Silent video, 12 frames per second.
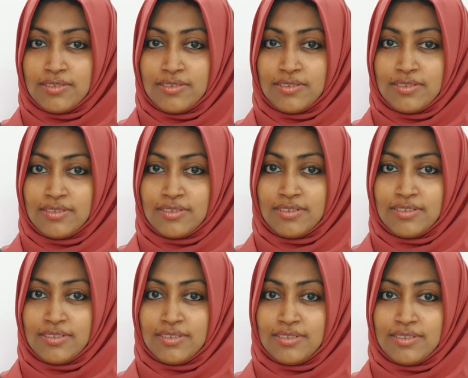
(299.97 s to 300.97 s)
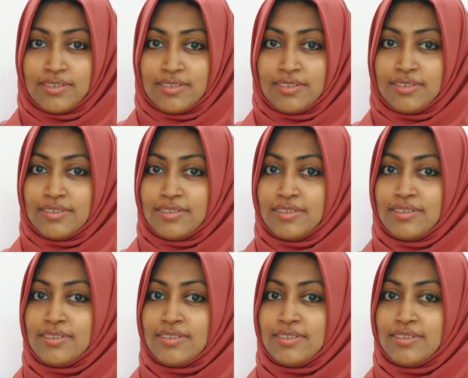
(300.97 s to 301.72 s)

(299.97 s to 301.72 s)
Nobody speaks.